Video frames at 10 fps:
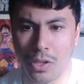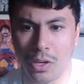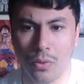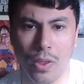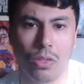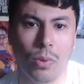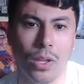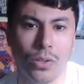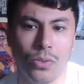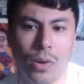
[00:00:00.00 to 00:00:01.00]
grade 3
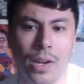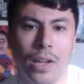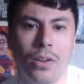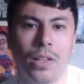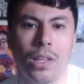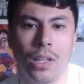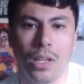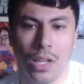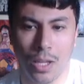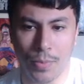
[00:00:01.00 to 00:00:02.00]
heals right now
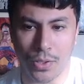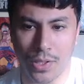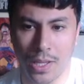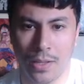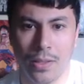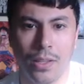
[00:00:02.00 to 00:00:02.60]
because of that.